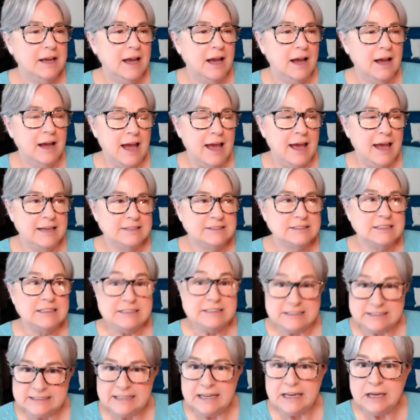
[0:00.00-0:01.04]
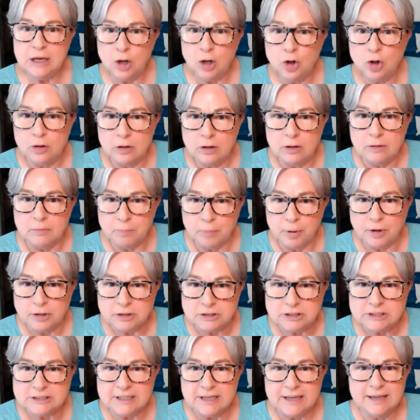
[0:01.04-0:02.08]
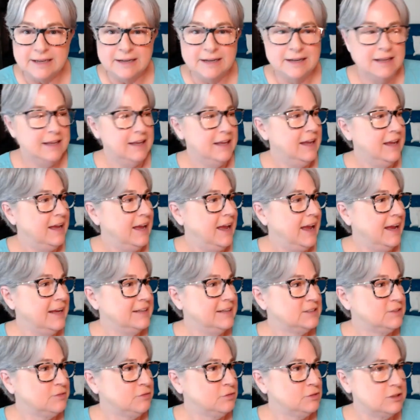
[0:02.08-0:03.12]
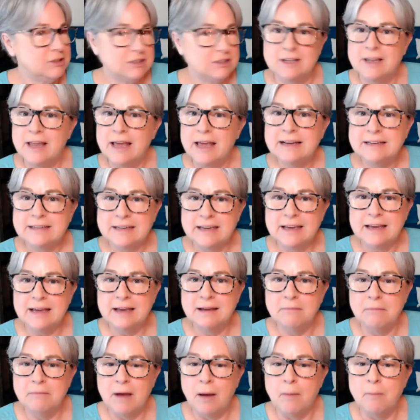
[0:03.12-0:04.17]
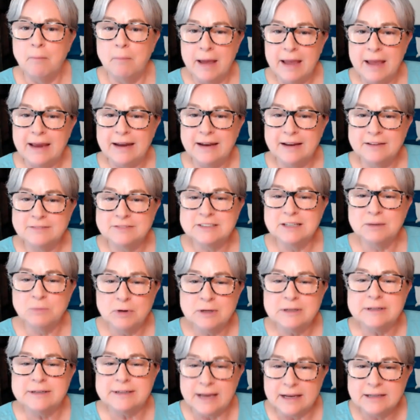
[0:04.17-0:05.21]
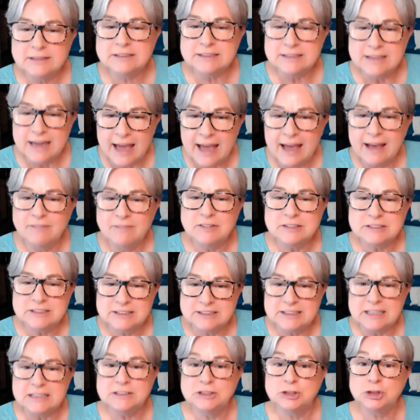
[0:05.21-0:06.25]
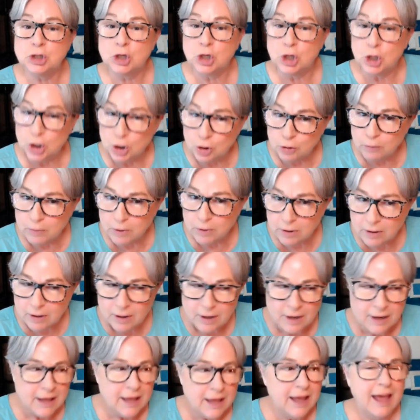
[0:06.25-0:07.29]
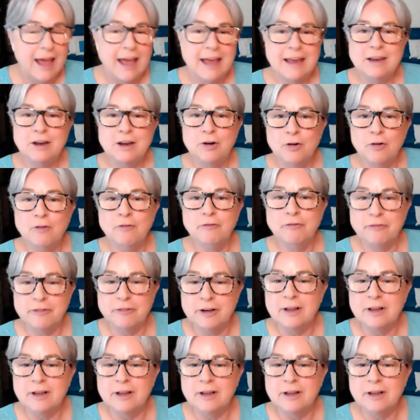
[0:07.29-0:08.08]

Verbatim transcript: uh, as a single person it's for selecting a, a, mate if someone doesn't have a sense of humor and you don't yeah.